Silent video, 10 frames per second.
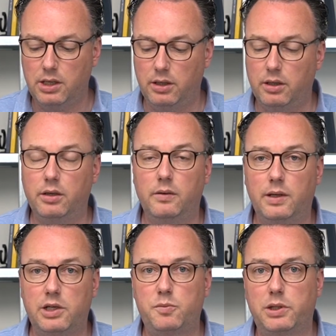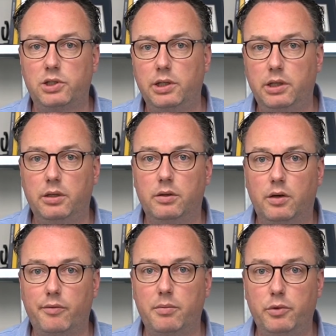and especially
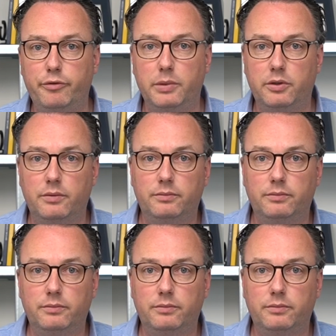of the movement.